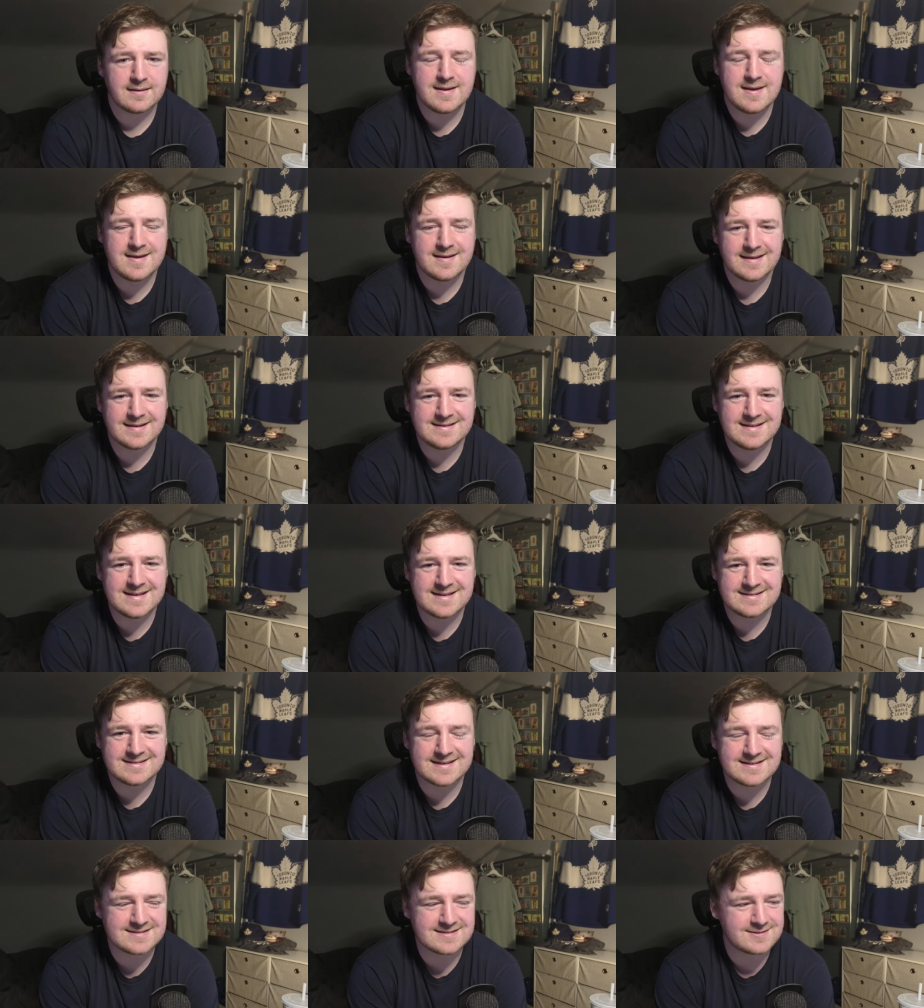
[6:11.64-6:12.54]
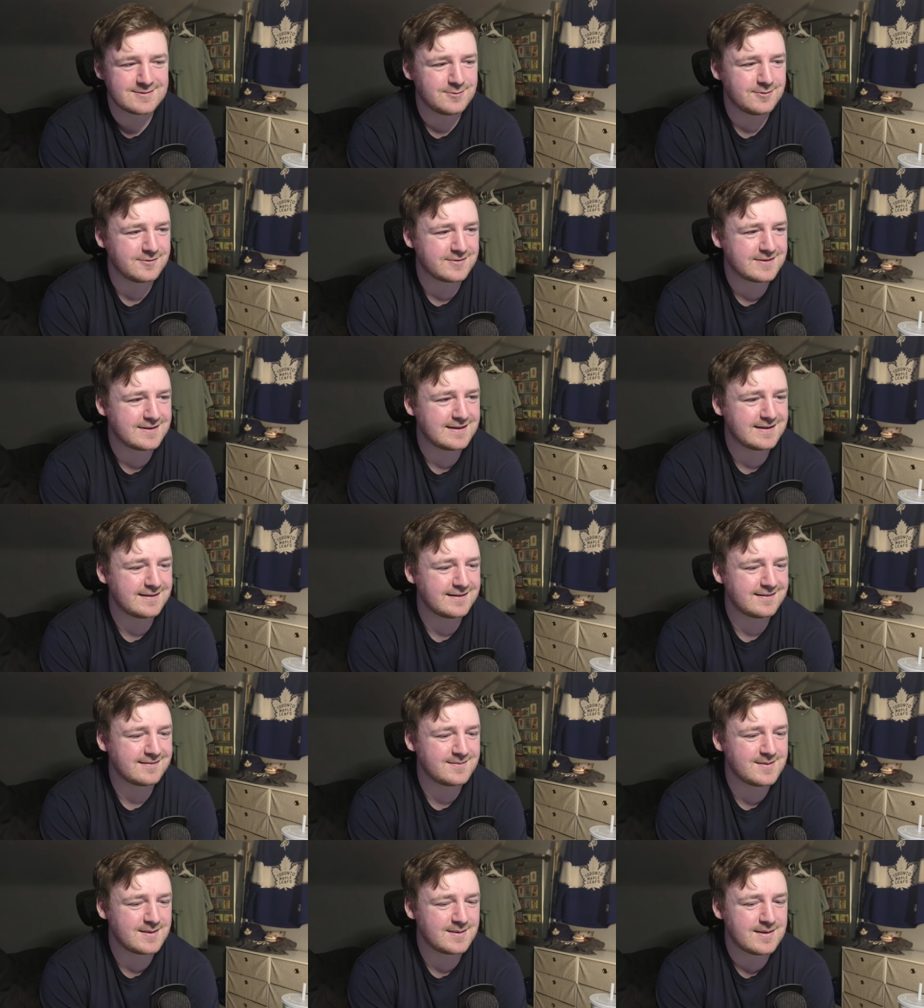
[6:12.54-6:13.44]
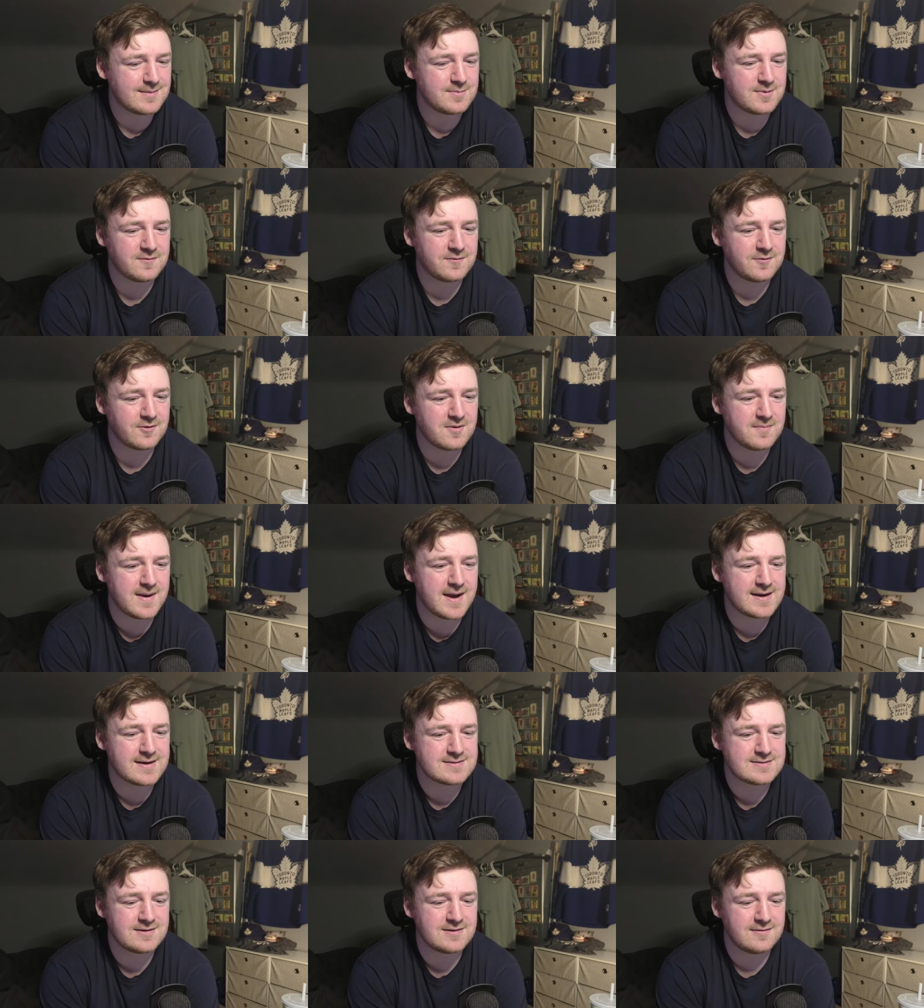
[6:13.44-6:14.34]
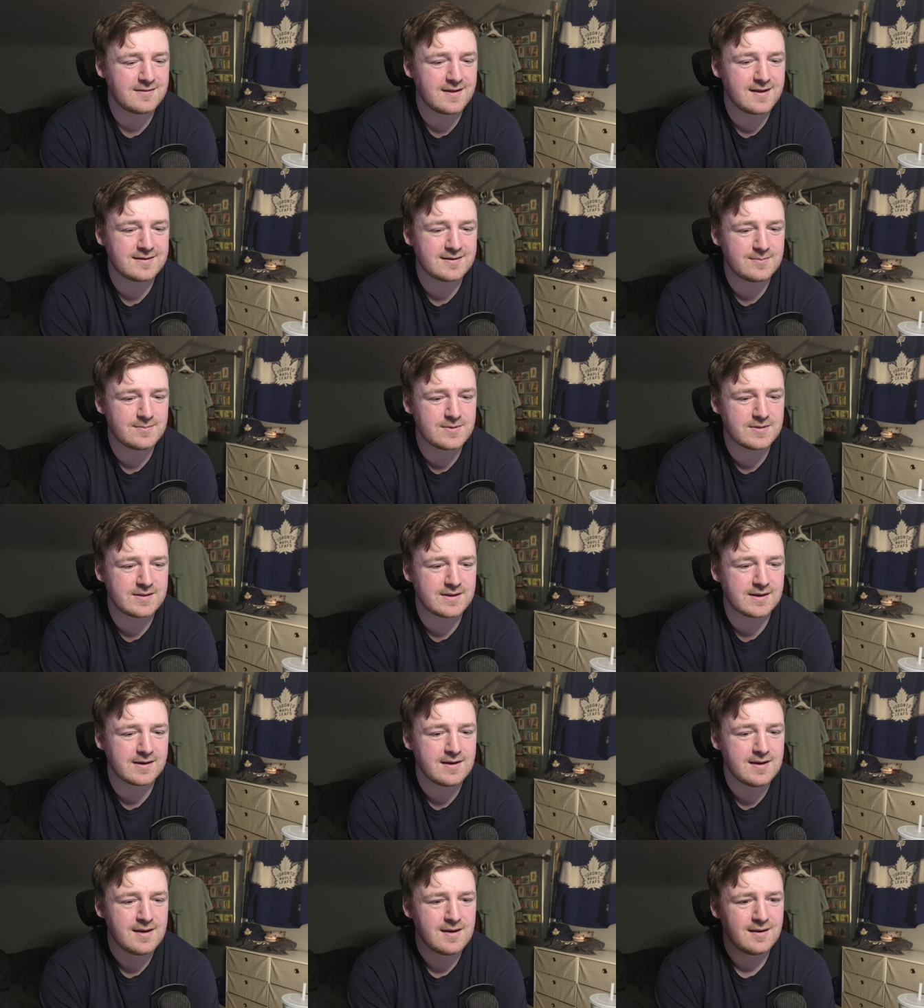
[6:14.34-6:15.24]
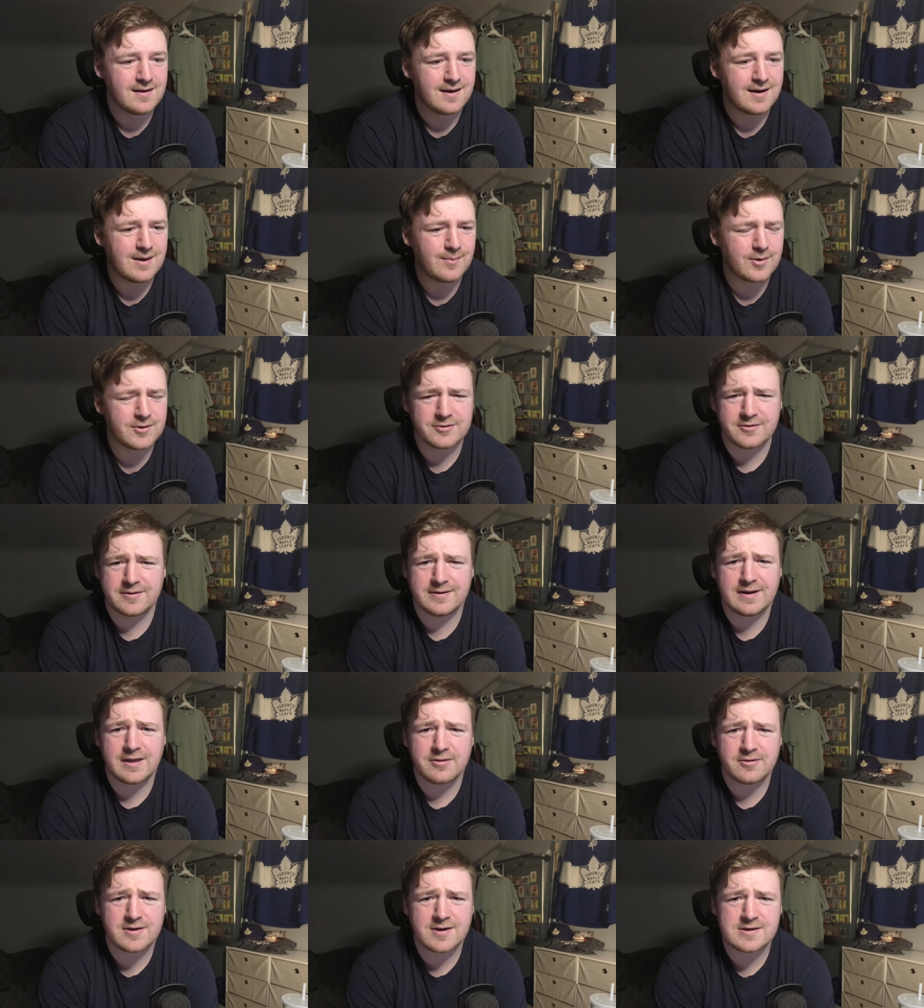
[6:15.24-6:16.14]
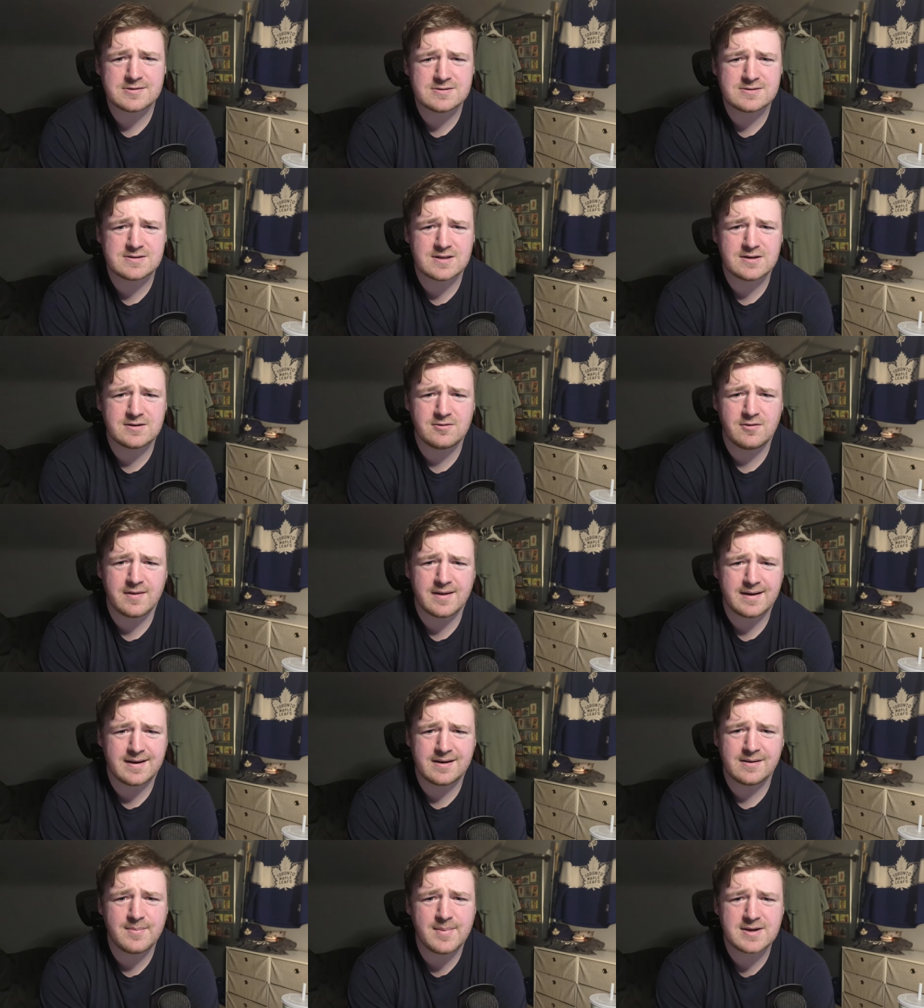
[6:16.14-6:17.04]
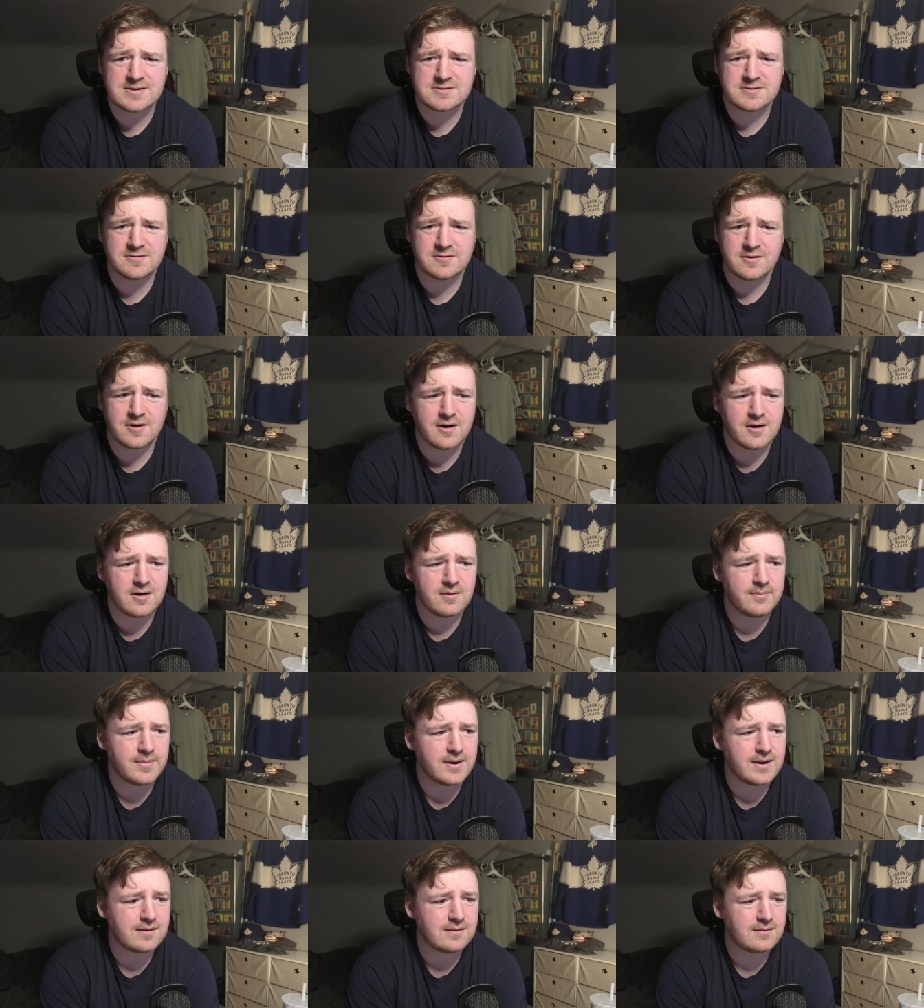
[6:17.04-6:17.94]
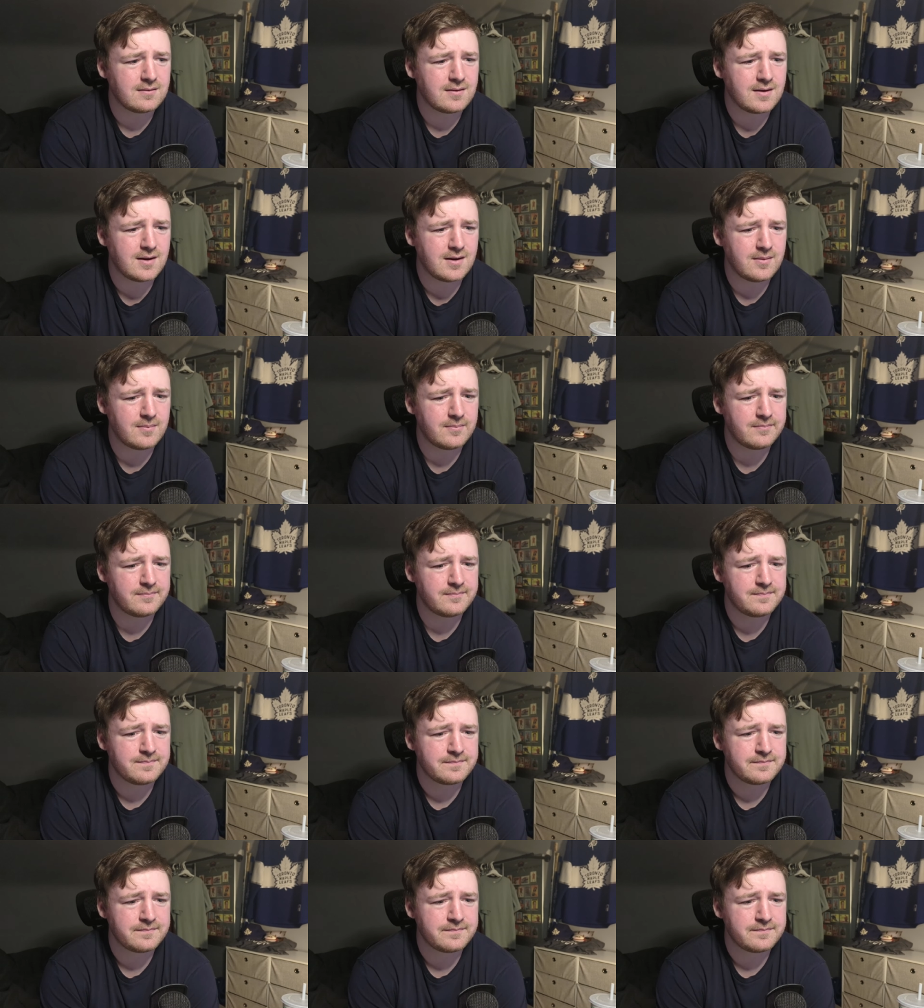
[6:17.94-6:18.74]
it's such a cool thing, like they before a match do that type of thing. Um, are there any other countries that do that? I'd imagine there are, but um,